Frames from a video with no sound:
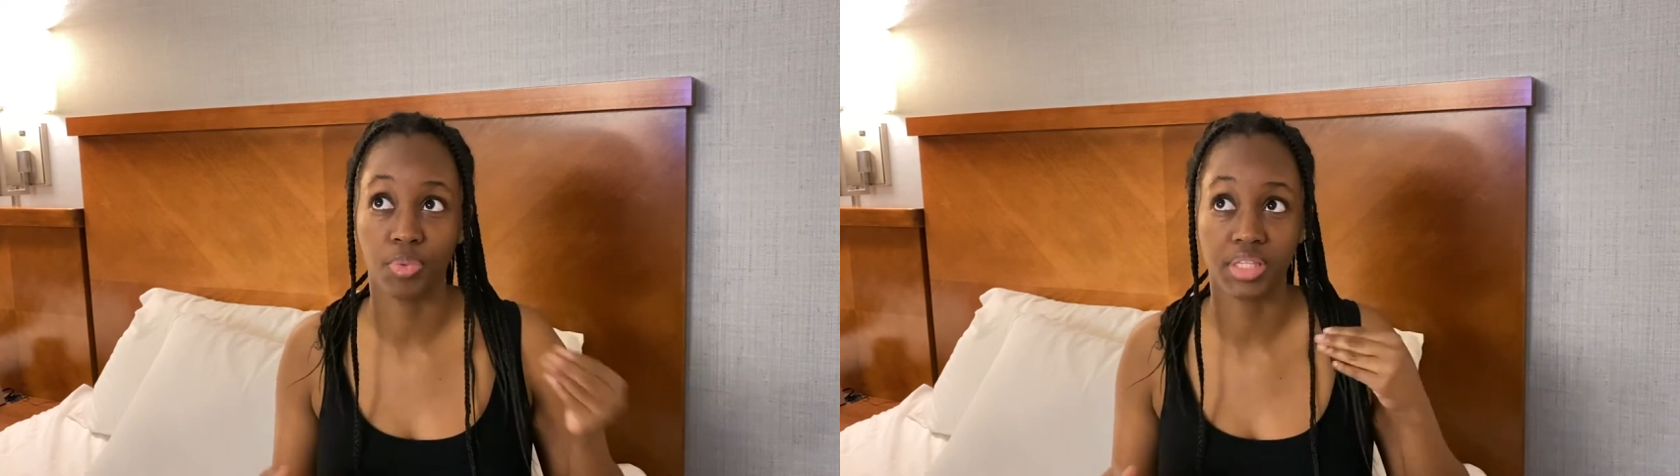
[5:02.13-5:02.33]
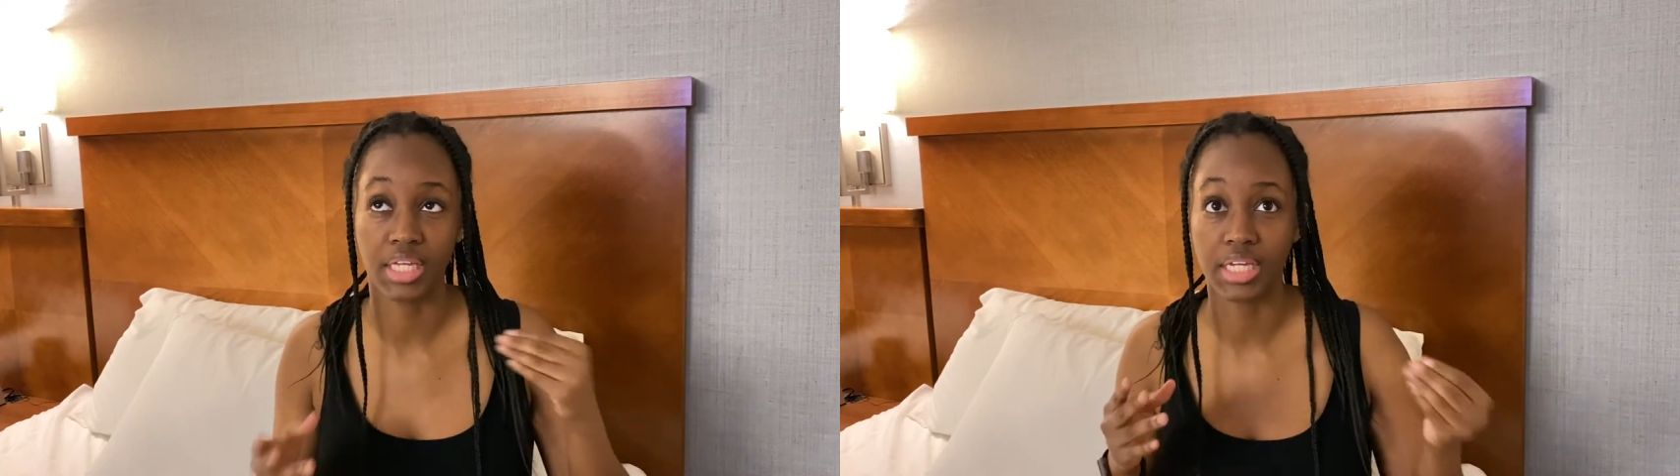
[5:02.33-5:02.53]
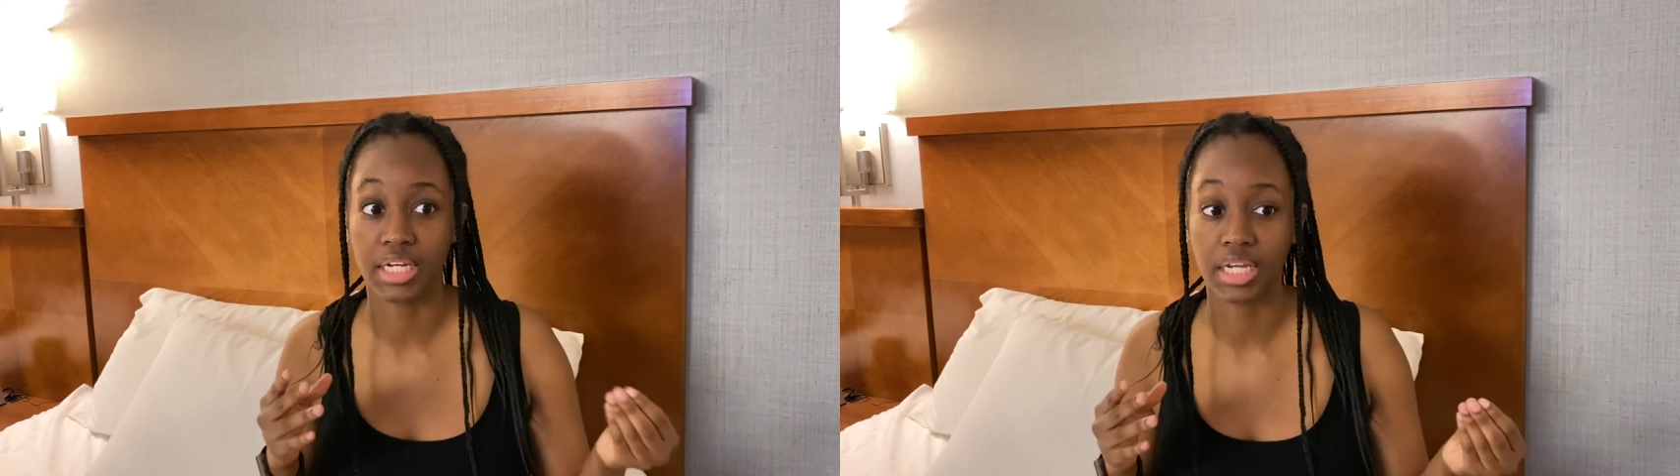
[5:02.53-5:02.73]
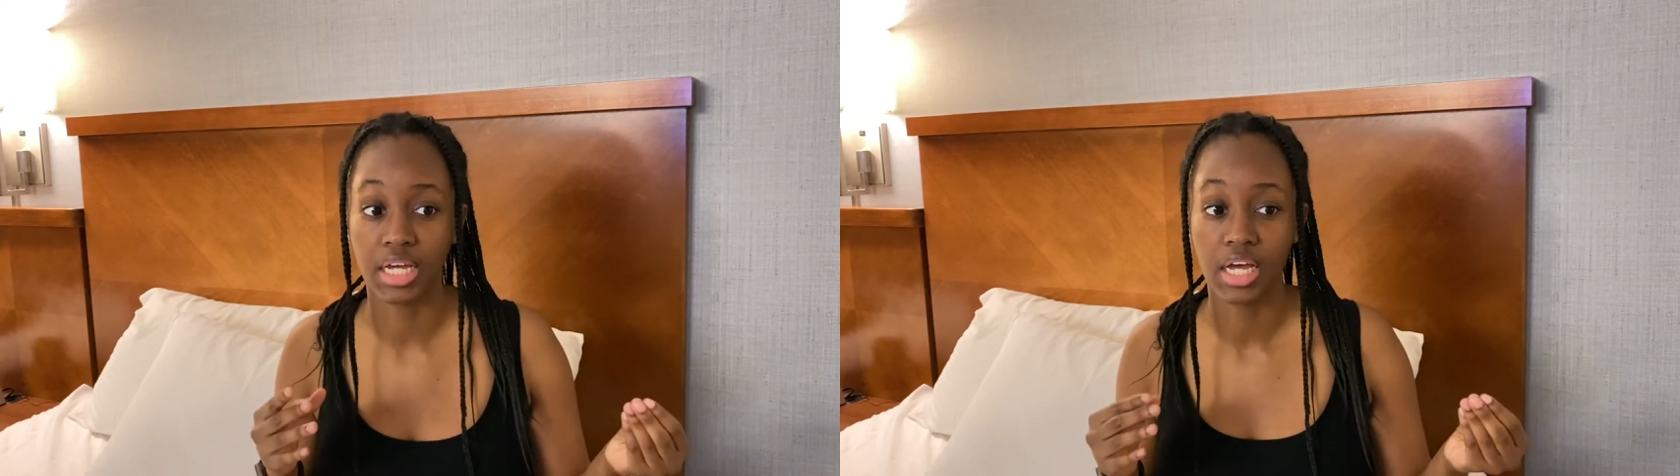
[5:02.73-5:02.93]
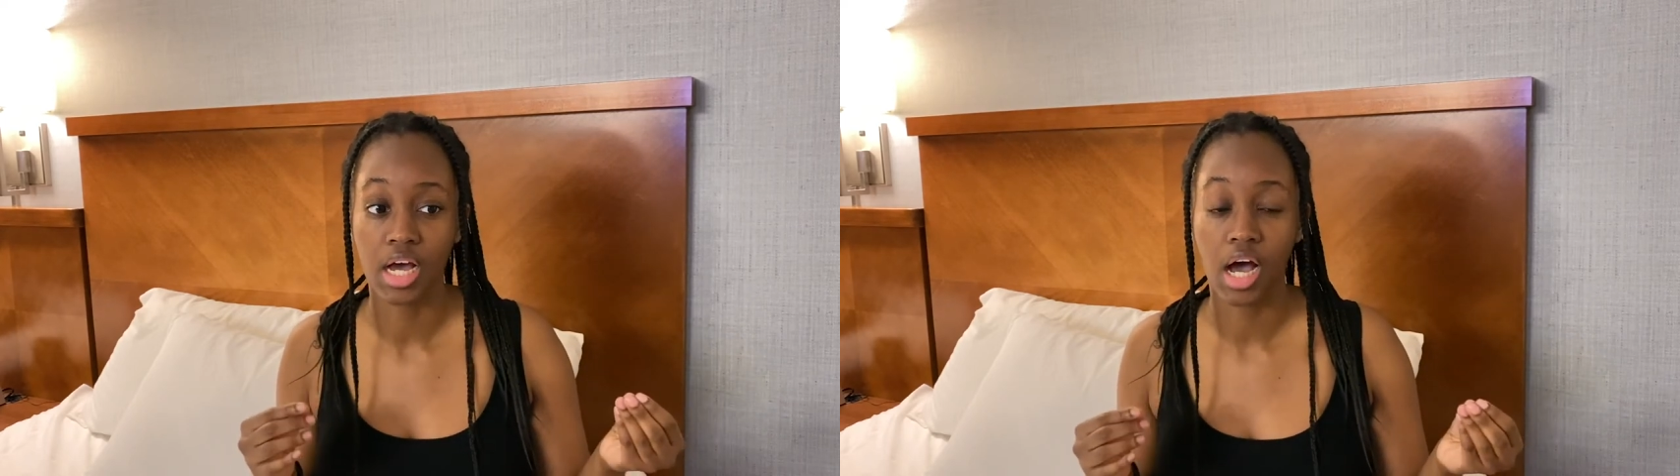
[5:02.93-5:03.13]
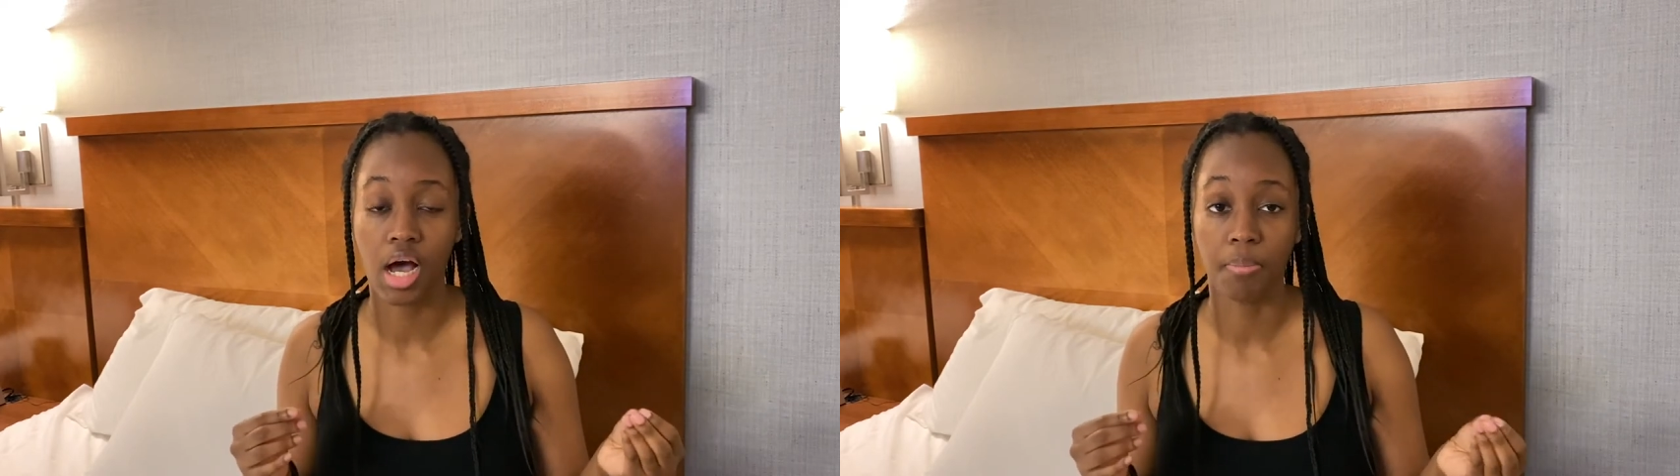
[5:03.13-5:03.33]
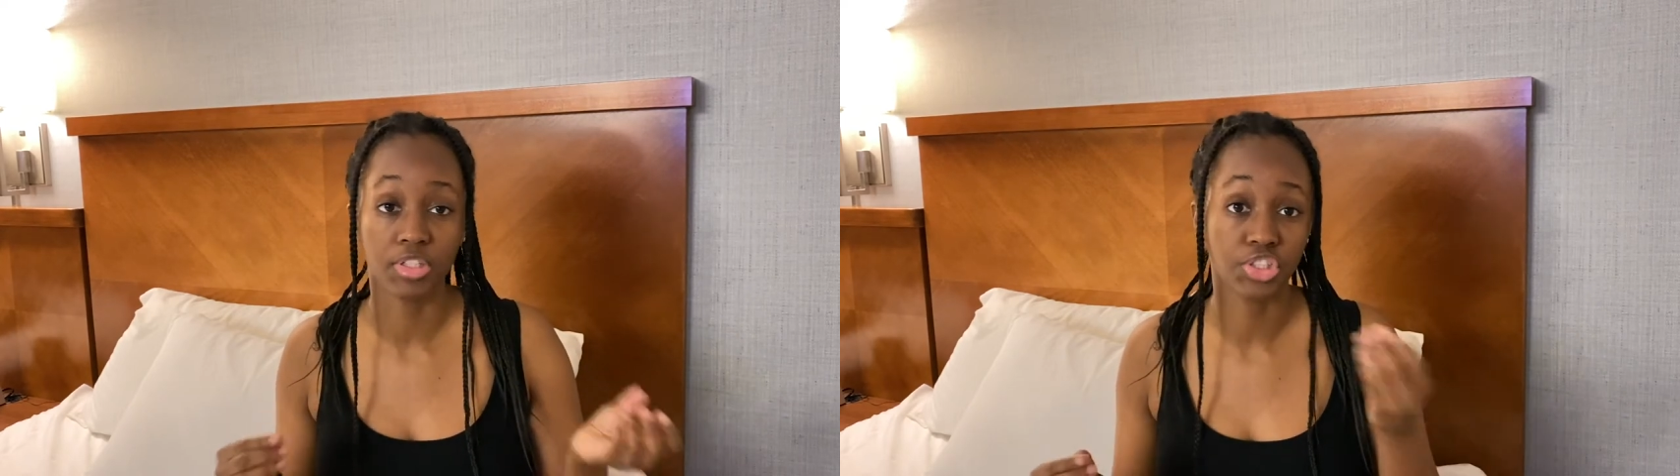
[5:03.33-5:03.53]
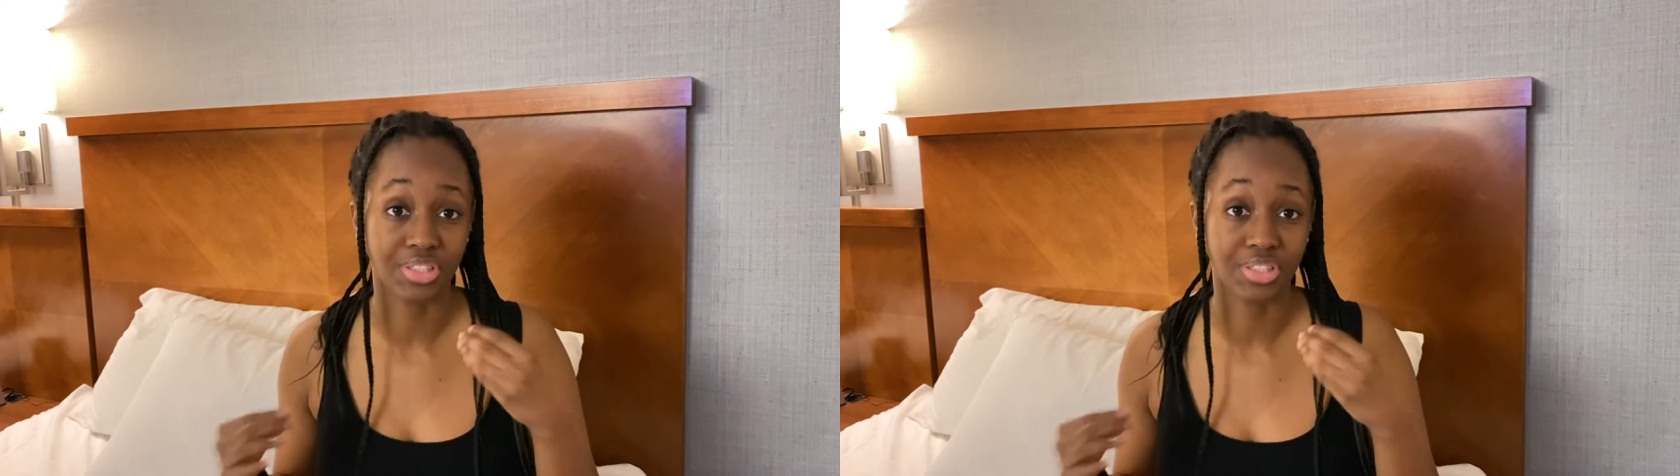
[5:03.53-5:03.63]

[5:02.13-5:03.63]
within a certain